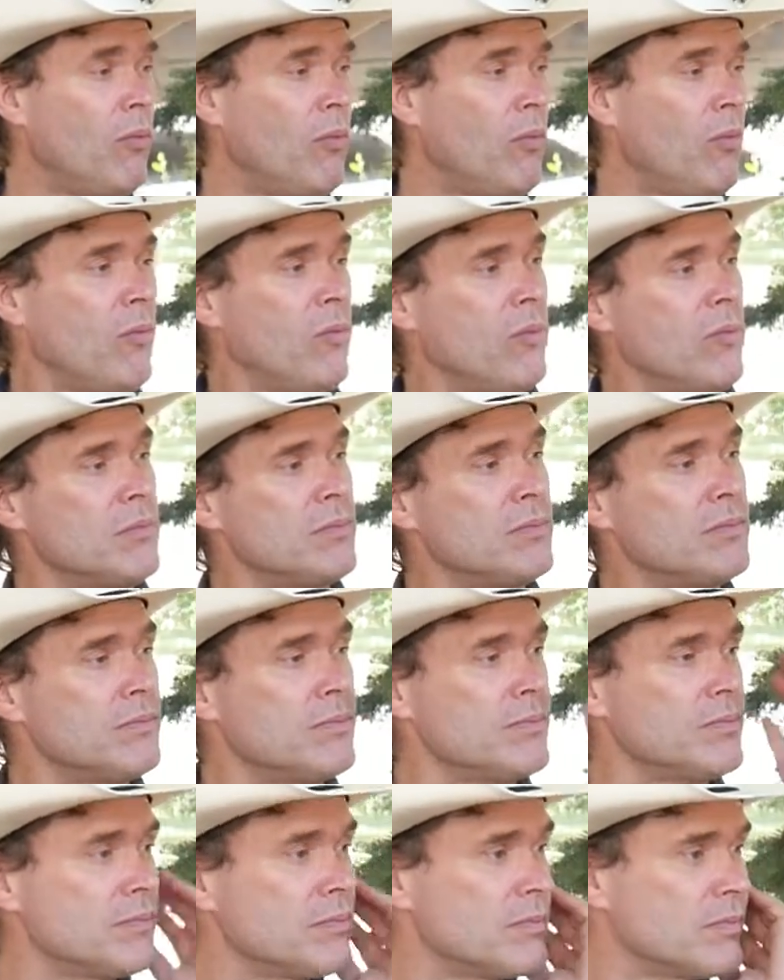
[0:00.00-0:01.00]

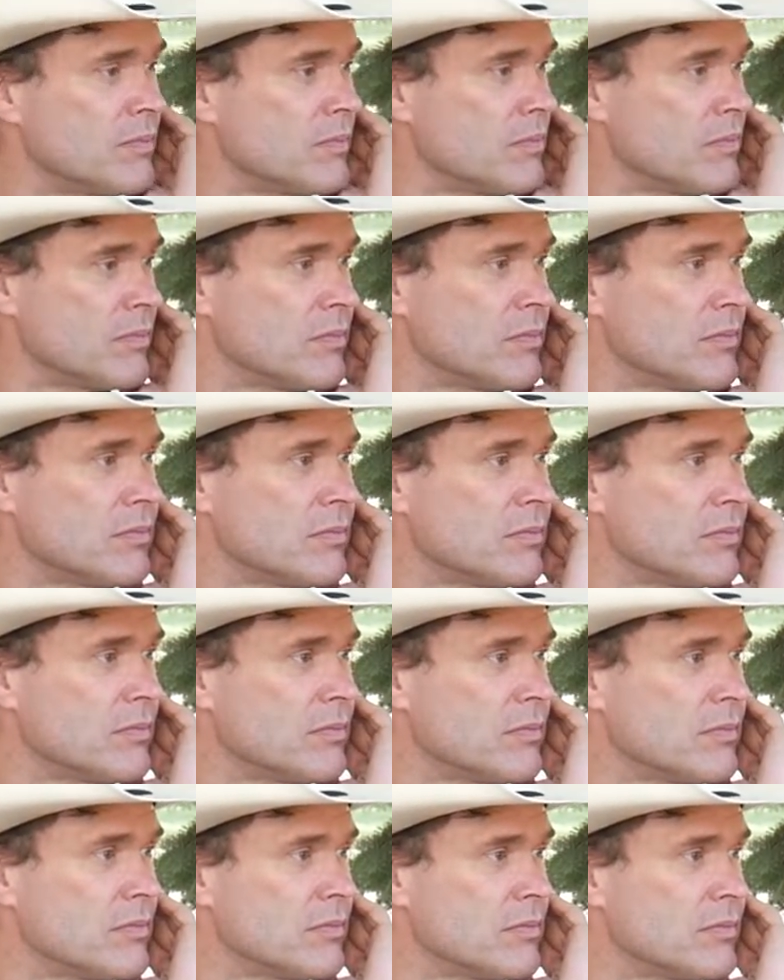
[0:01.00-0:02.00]

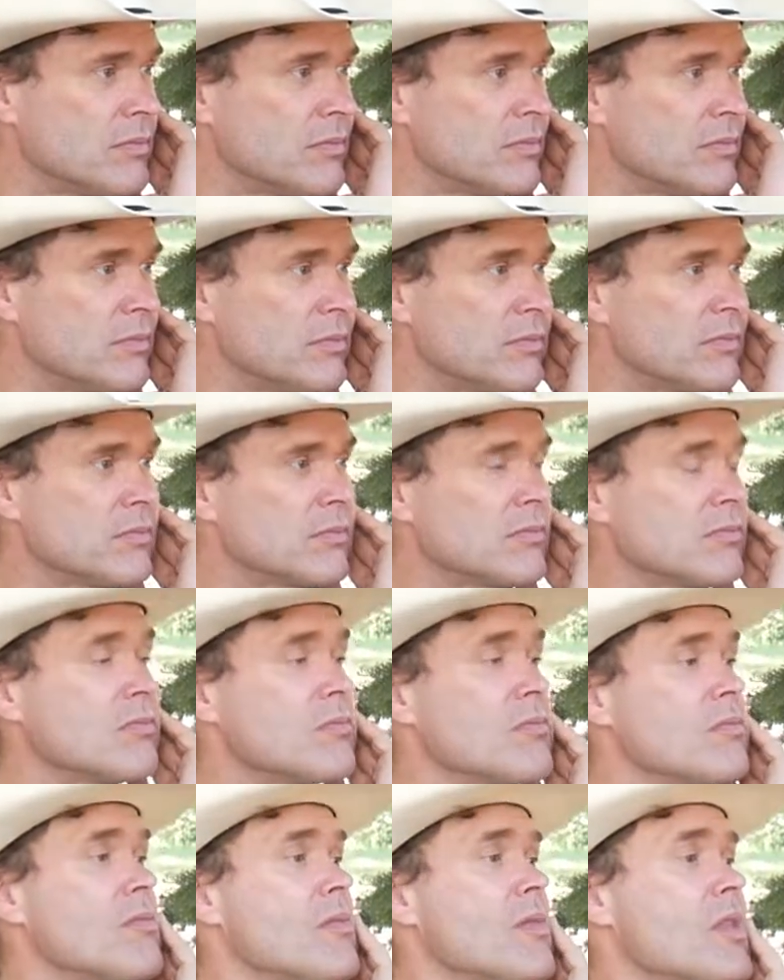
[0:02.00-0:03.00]

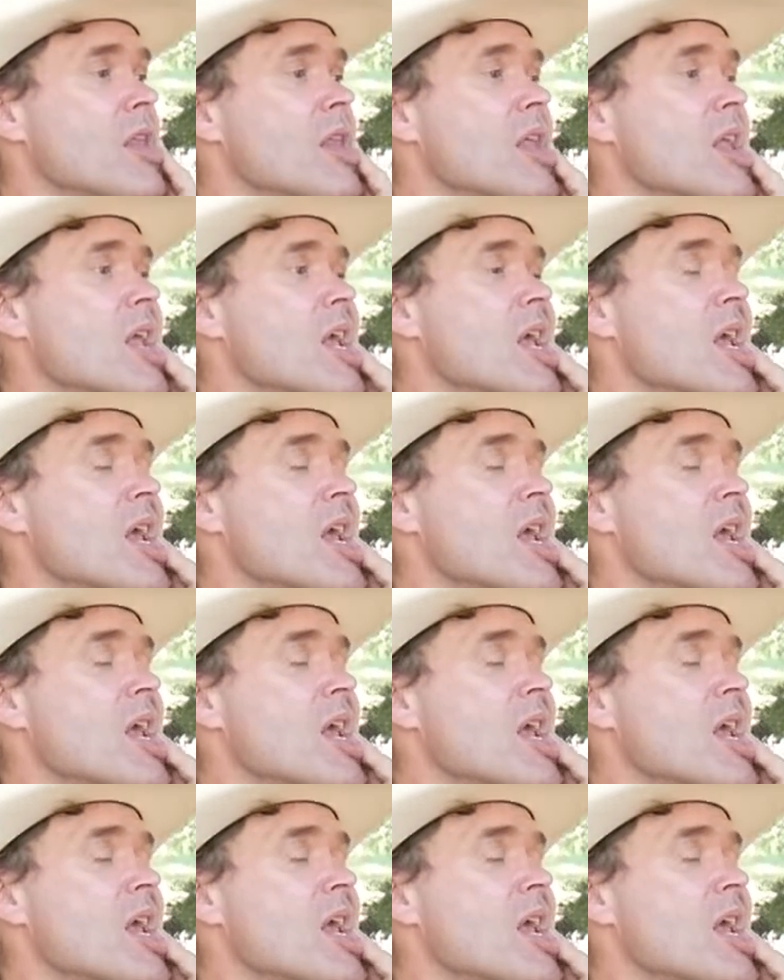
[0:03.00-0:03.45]
No words are spoken by the person on screen.